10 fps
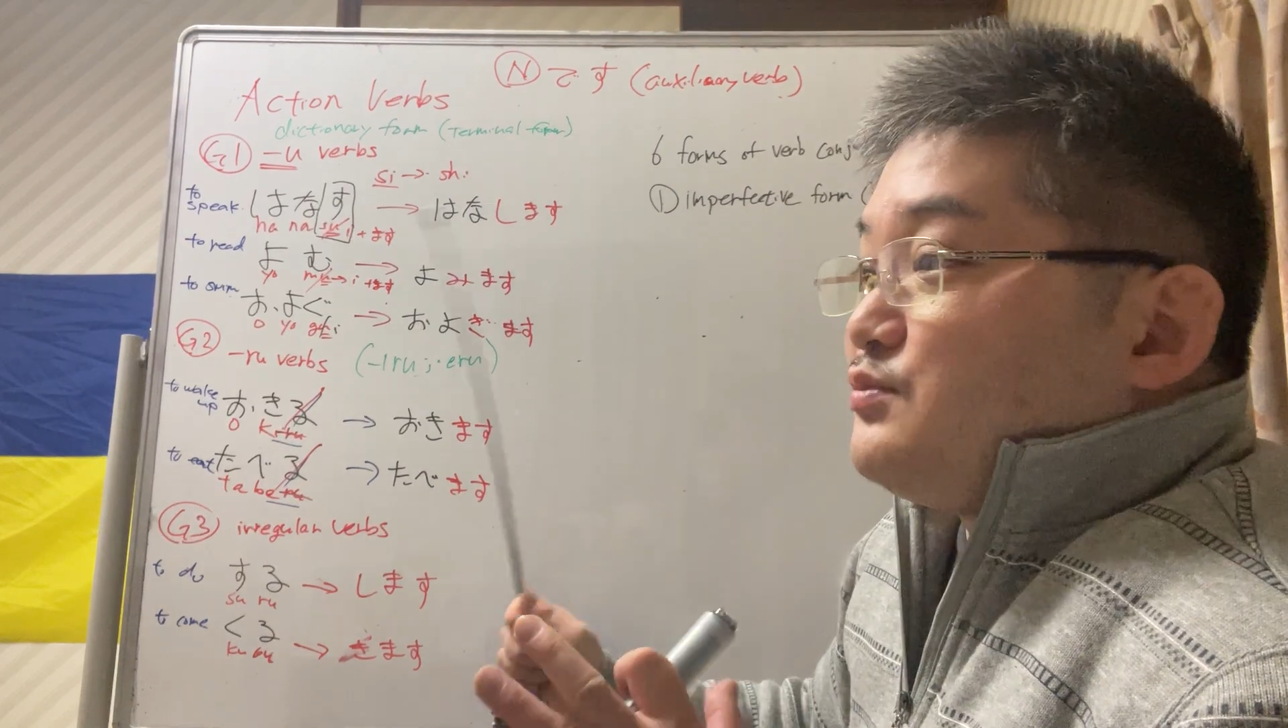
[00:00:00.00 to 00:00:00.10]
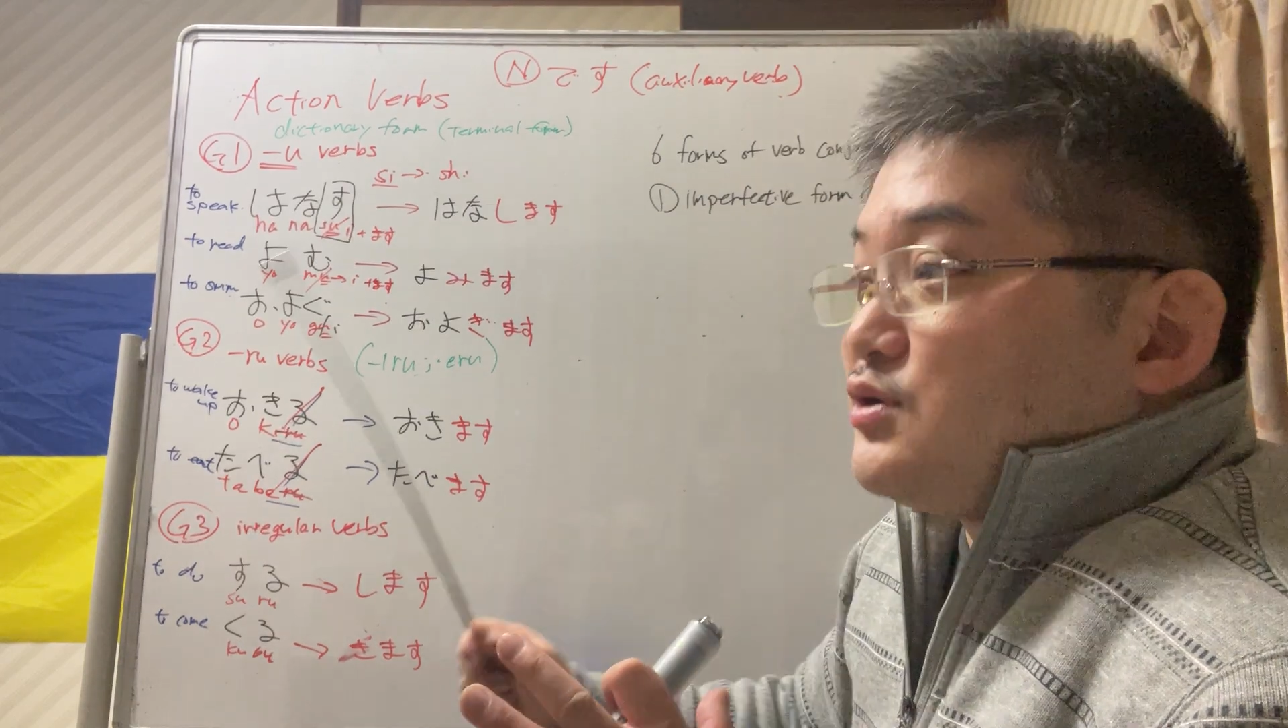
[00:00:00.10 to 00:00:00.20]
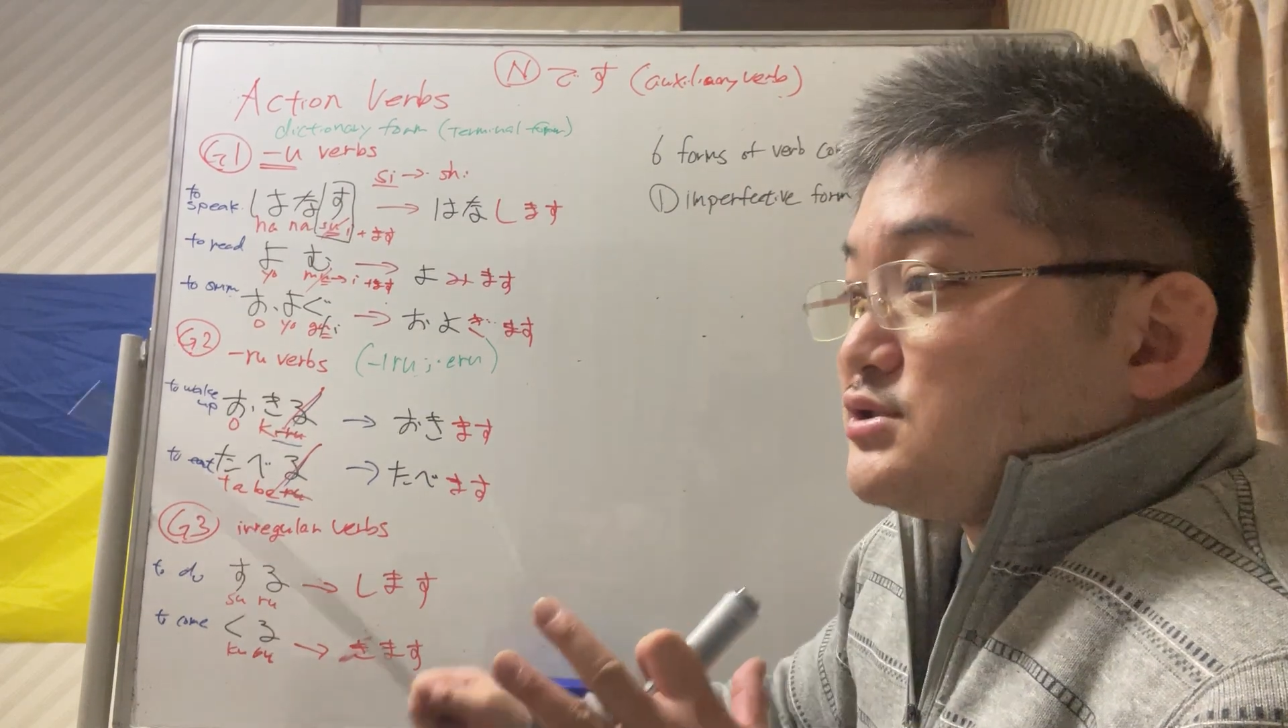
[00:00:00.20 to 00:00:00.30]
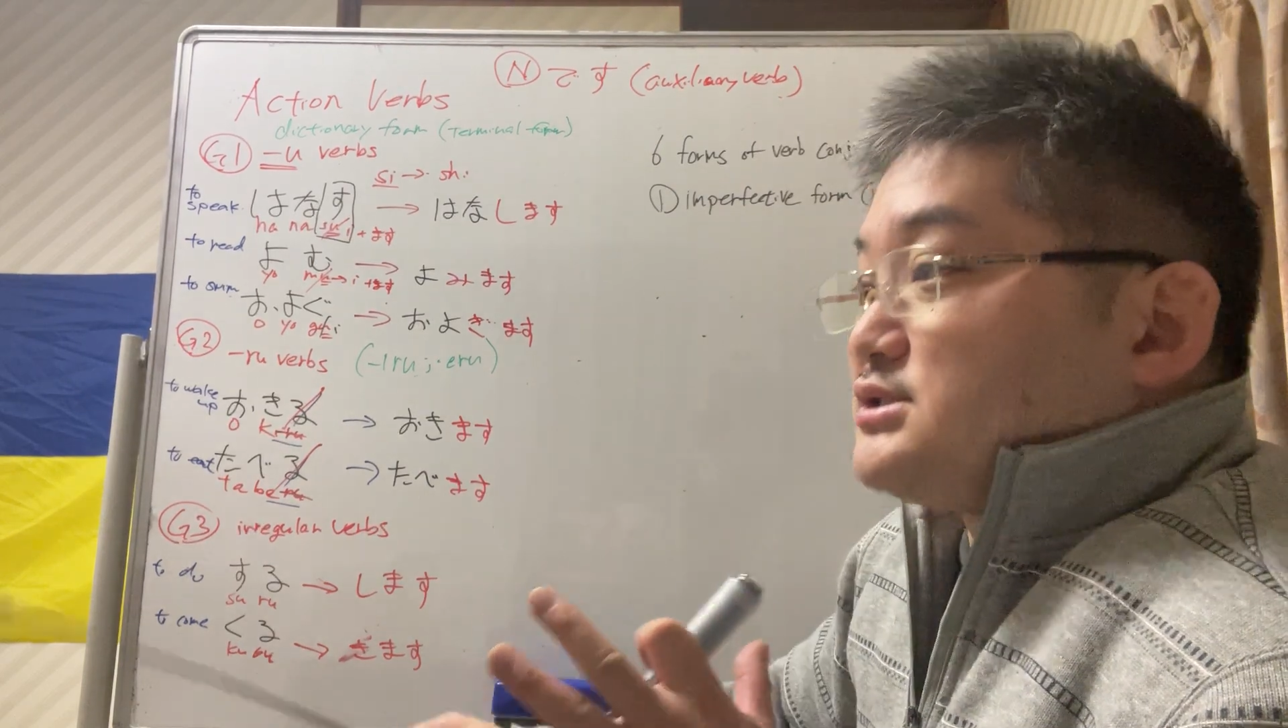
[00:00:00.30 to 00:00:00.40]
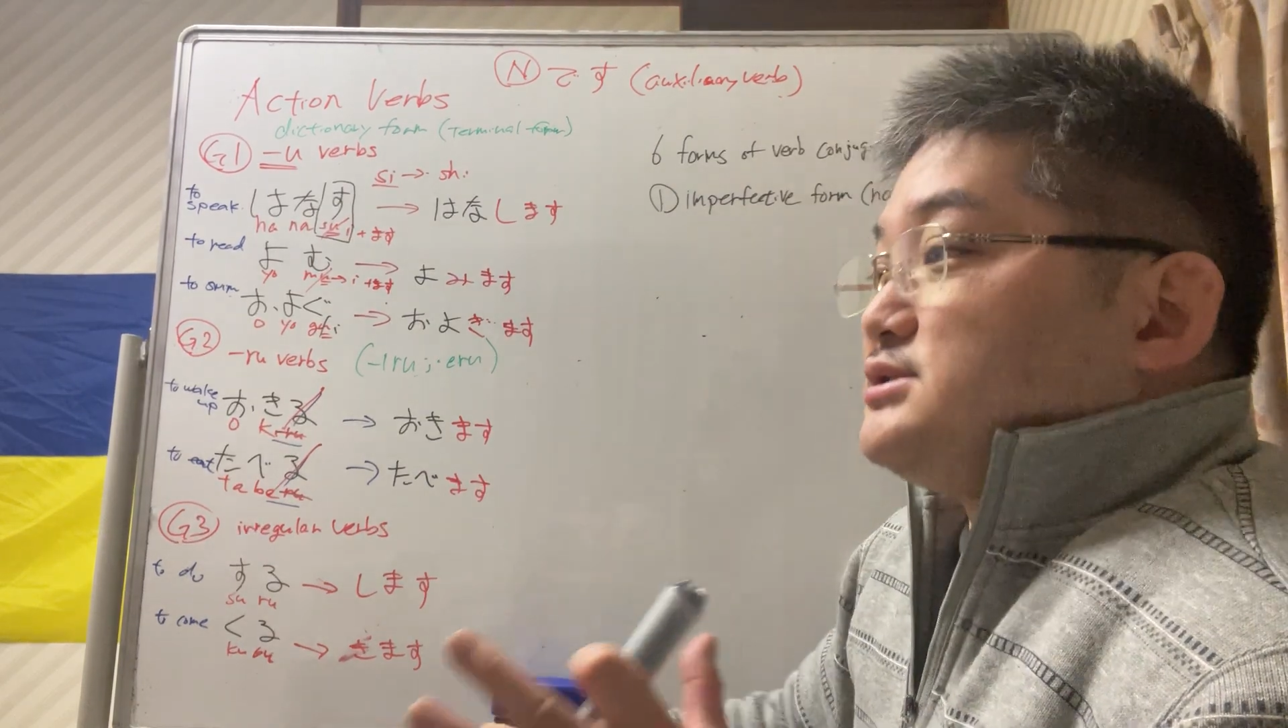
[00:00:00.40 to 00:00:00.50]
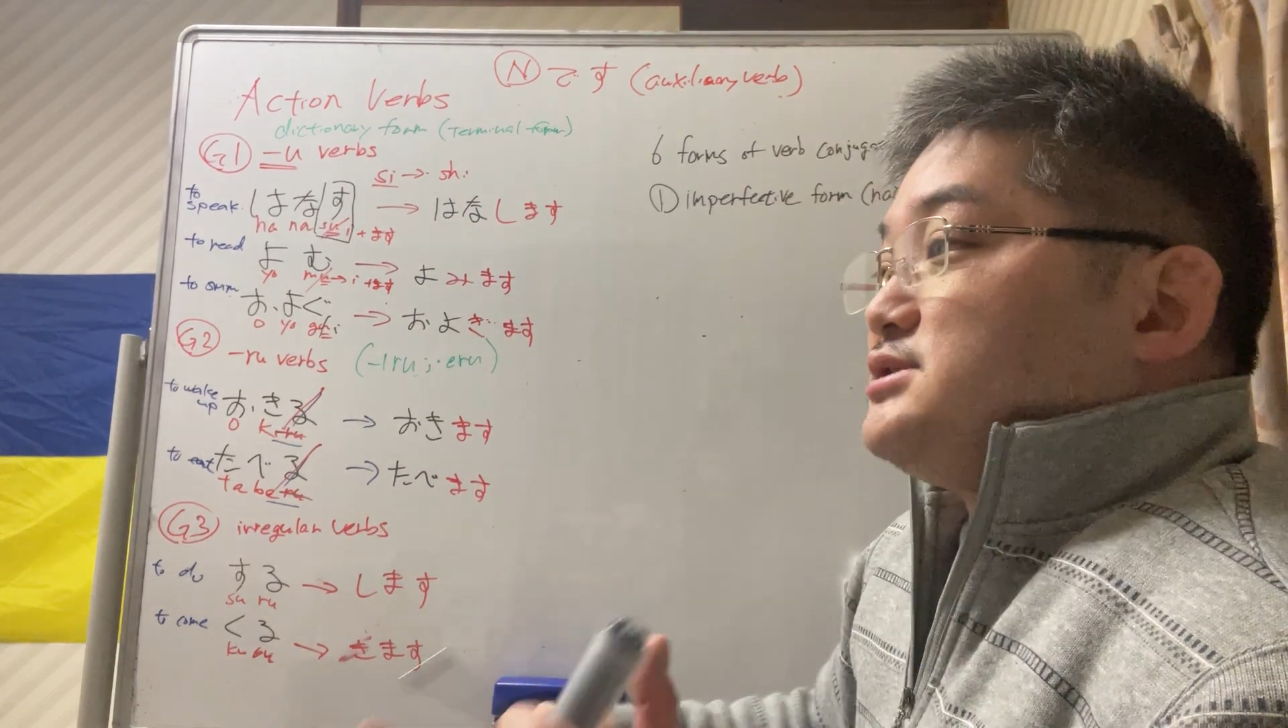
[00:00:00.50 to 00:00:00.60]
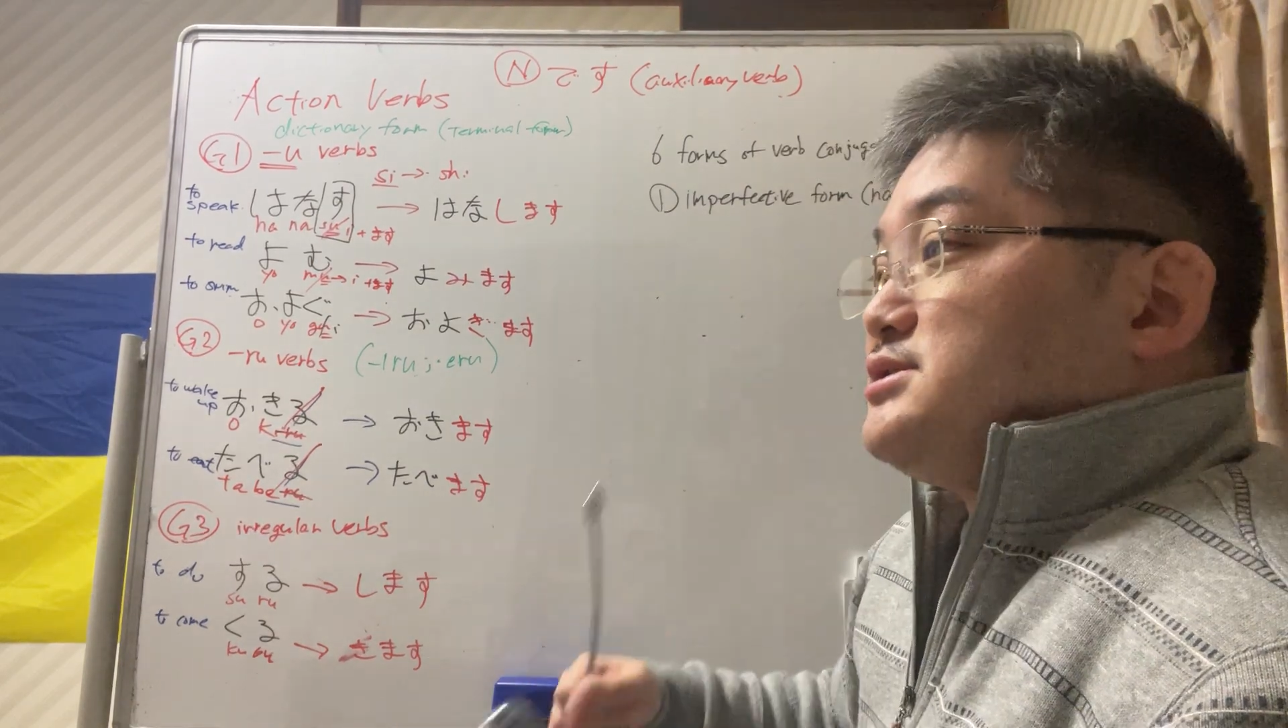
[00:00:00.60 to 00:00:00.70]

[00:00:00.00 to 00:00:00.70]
because